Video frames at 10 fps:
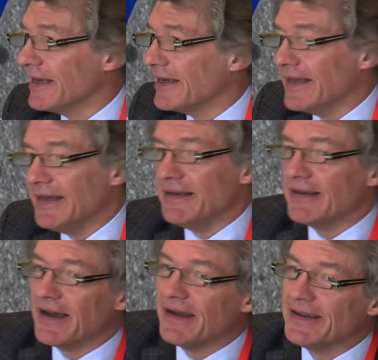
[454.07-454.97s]

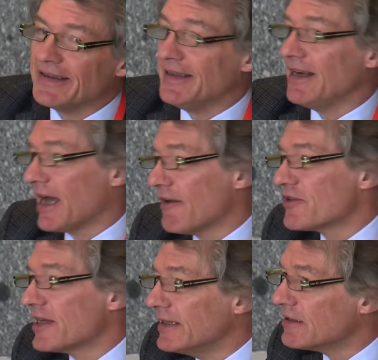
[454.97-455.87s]
in
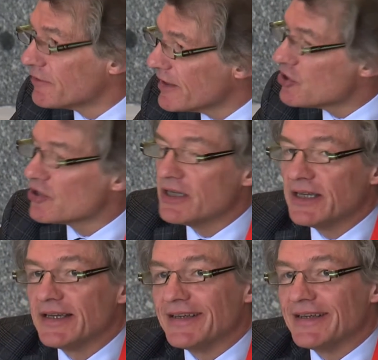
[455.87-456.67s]
lifestyle intervention.